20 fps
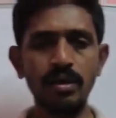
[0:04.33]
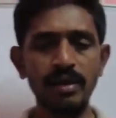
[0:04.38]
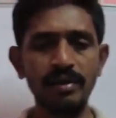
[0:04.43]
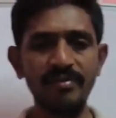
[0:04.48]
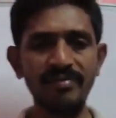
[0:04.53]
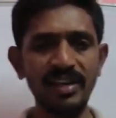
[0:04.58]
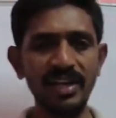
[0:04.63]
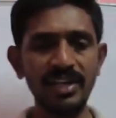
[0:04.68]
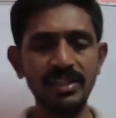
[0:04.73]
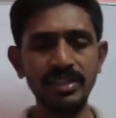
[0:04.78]

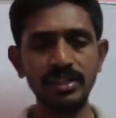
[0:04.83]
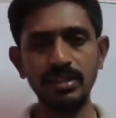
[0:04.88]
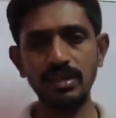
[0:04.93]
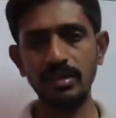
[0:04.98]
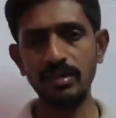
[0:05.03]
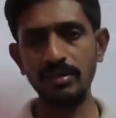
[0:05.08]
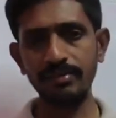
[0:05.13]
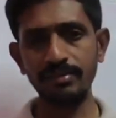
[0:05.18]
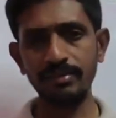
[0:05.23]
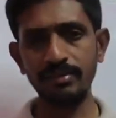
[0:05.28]
reflection
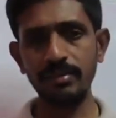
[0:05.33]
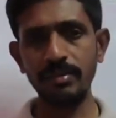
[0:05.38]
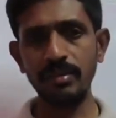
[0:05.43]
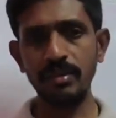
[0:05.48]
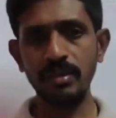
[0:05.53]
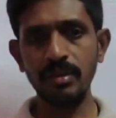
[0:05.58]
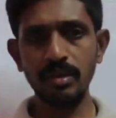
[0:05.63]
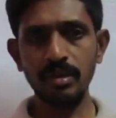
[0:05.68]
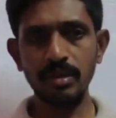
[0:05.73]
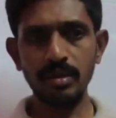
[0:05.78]
of
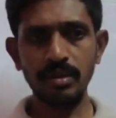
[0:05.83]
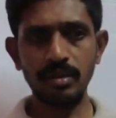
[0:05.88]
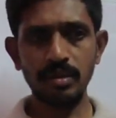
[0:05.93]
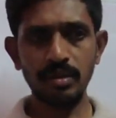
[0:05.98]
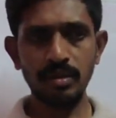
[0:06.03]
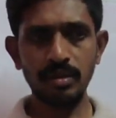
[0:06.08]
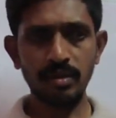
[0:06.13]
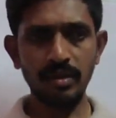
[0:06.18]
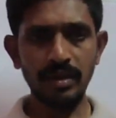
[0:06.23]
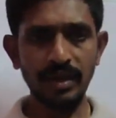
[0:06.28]

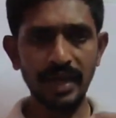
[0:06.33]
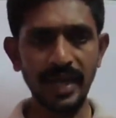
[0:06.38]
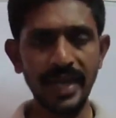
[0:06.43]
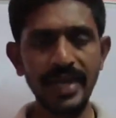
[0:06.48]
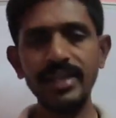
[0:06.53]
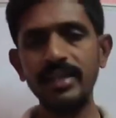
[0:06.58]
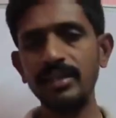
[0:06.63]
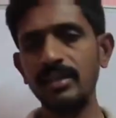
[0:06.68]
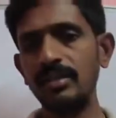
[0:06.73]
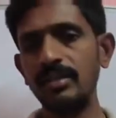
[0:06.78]

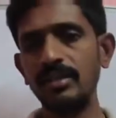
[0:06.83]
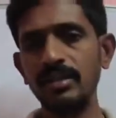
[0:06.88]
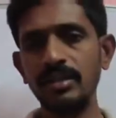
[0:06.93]
light